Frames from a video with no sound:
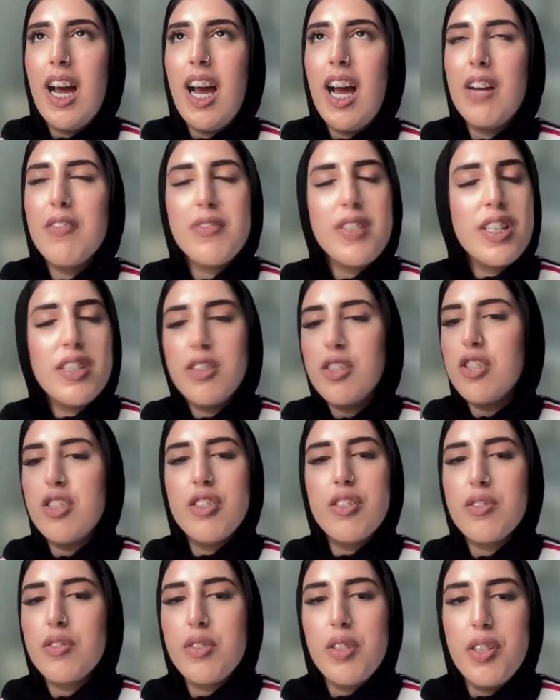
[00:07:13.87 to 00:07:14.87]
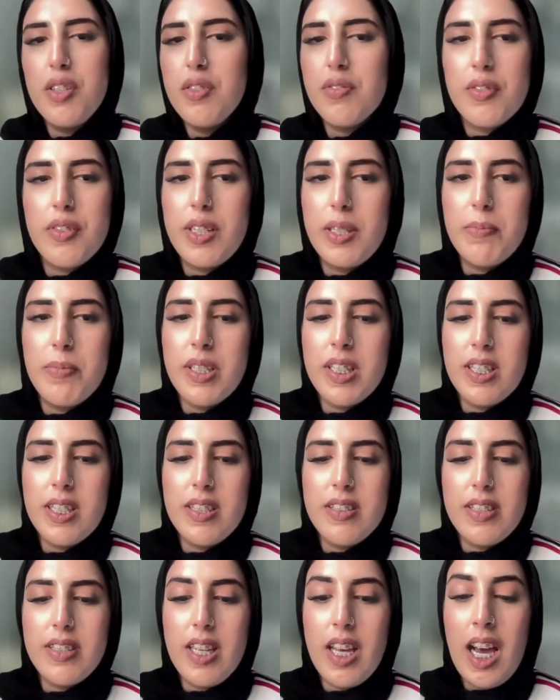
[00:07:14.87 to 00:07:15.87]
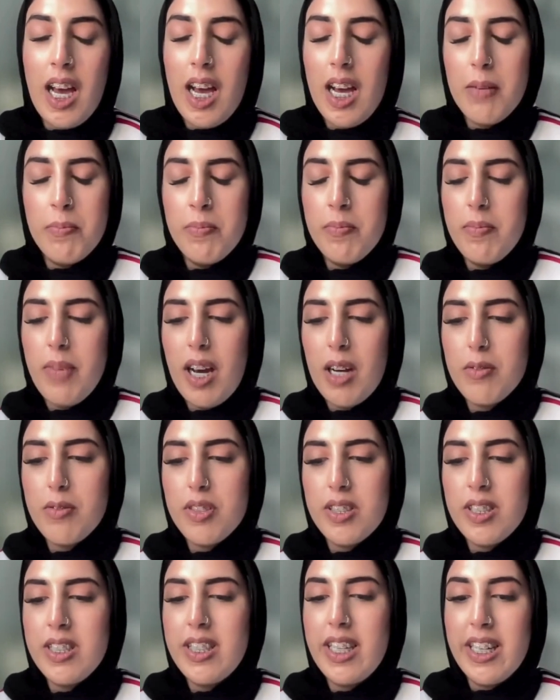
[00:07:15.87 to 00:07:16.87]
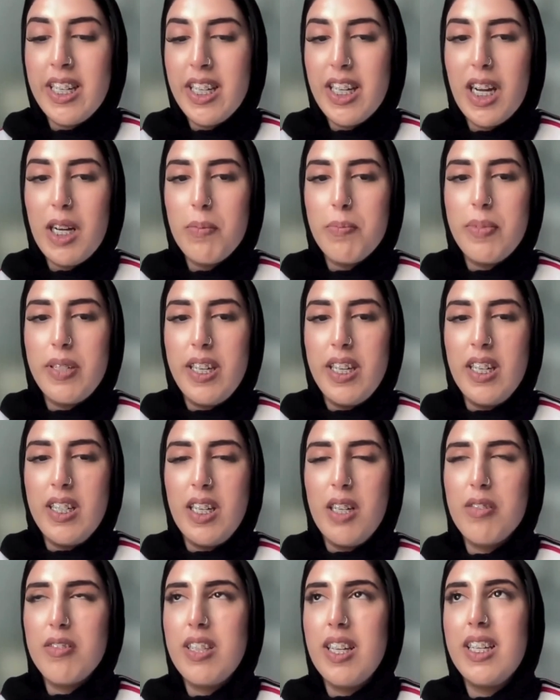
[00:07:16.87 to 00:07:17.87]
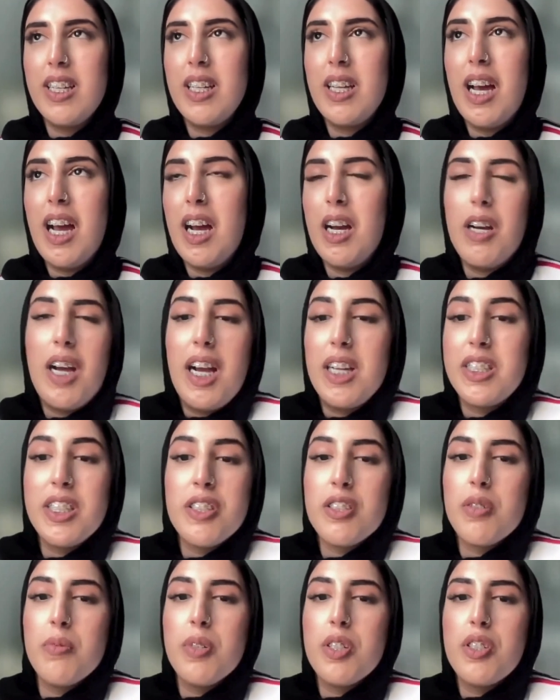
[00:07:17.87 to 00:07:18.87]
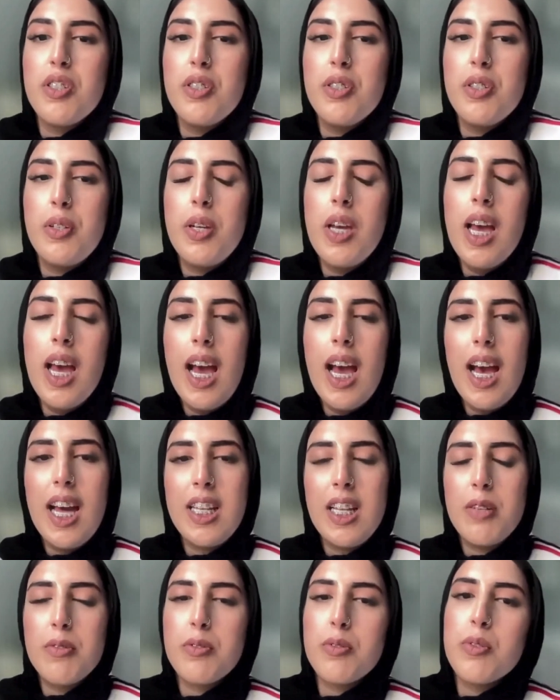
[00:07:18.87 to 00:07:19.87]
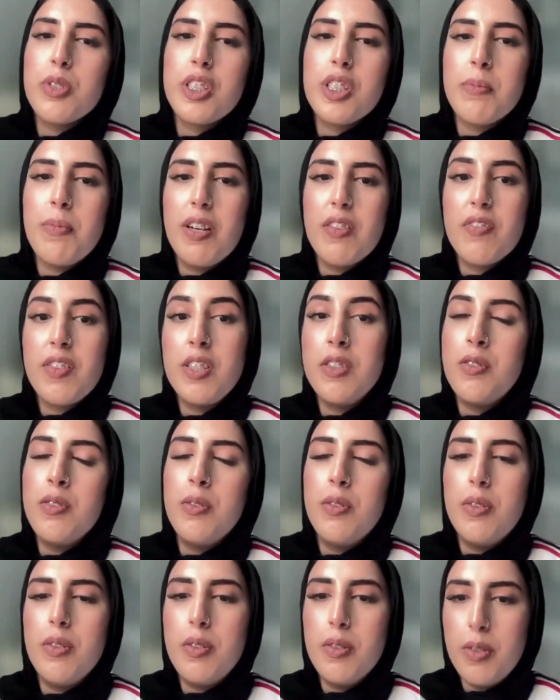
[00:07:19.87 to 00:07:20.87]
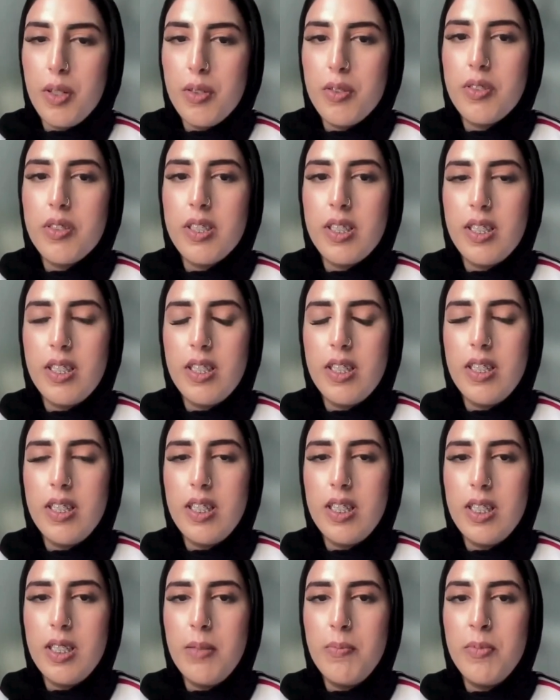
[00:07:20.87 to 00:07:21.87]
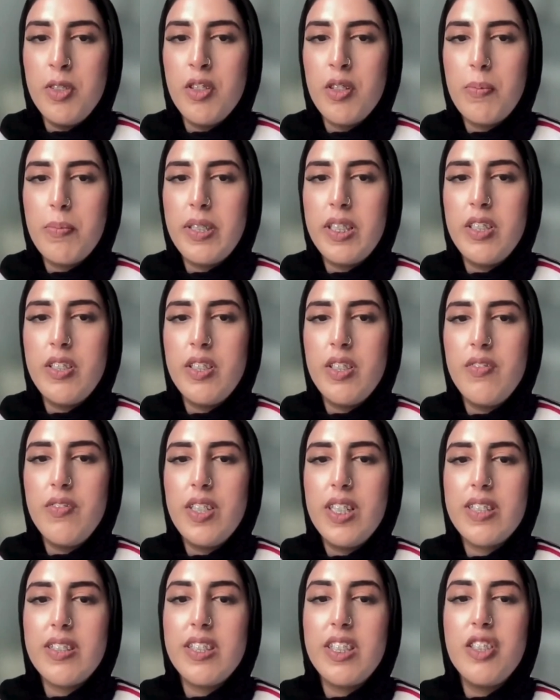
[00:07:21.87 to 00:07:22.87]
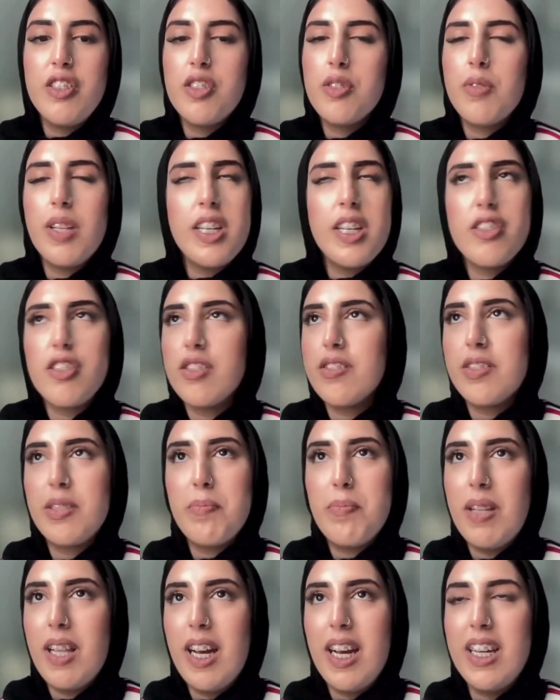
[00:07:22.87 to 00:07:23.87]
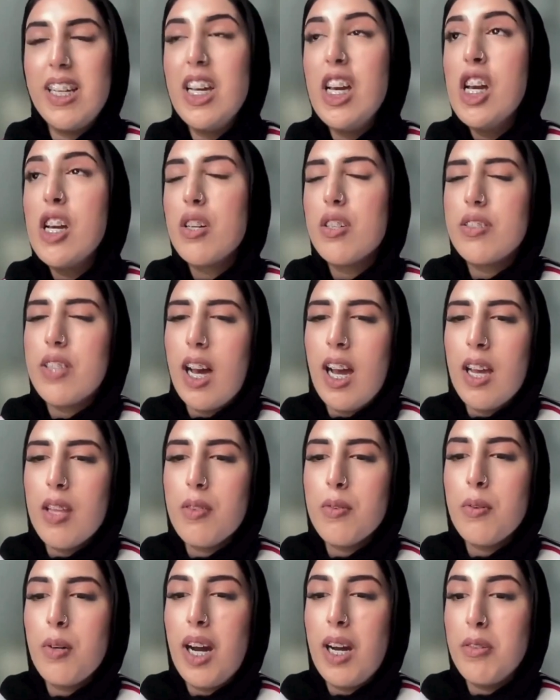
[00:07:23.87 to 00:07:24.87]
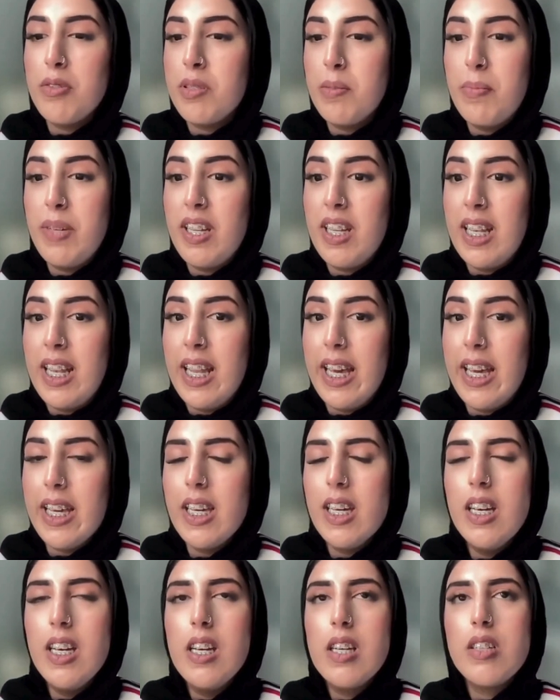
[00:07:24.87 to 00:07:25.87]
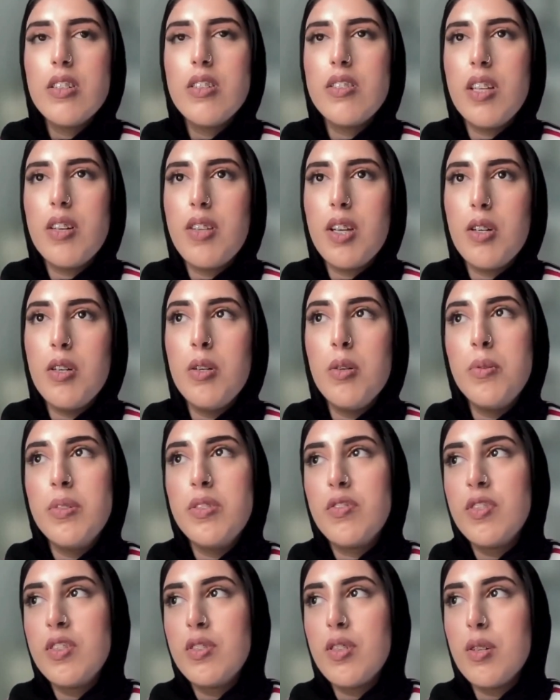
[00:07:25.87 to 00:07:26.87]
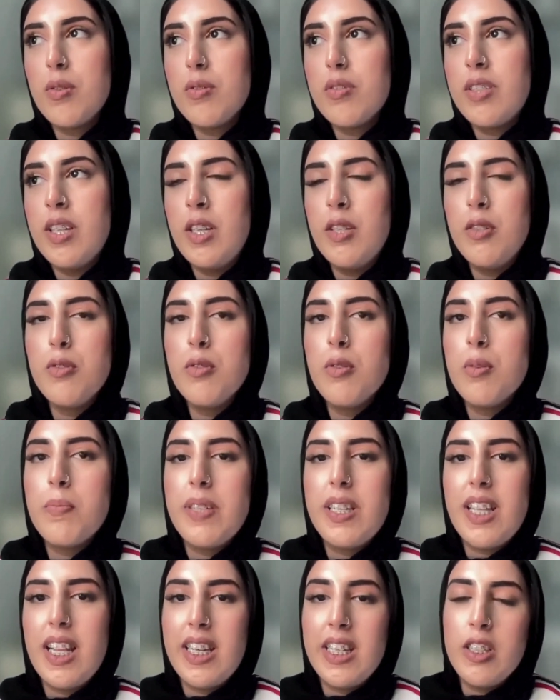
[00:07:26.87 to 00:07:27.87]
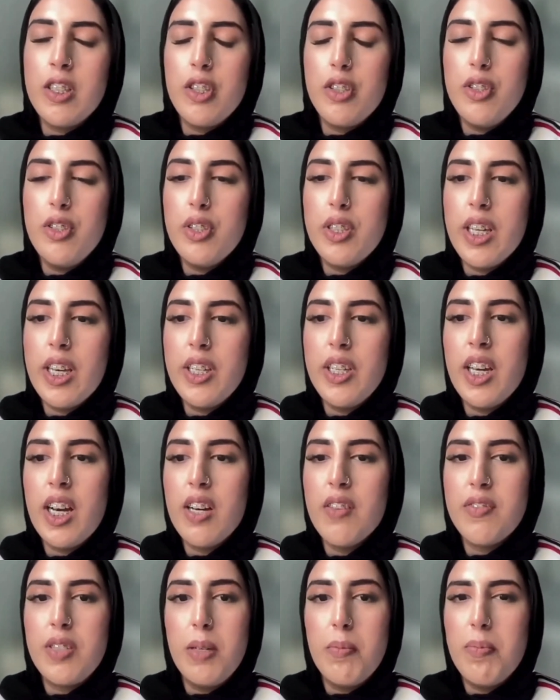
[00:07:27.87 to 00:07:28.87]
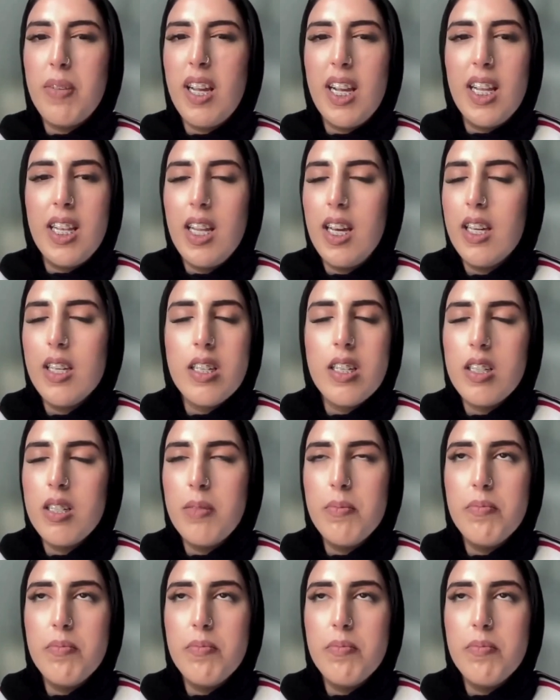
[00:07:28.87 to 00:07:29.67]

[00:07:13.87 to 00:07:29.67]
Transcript: I feel like you should just go for it because I was going to take a gap here and I was like, I didn't know what to do. And I was talking to my friend who goes to European University and she was like, just apply. Because I thought I was a bit late because I was like, oh, with results, they normally like in the UK, you have to apply like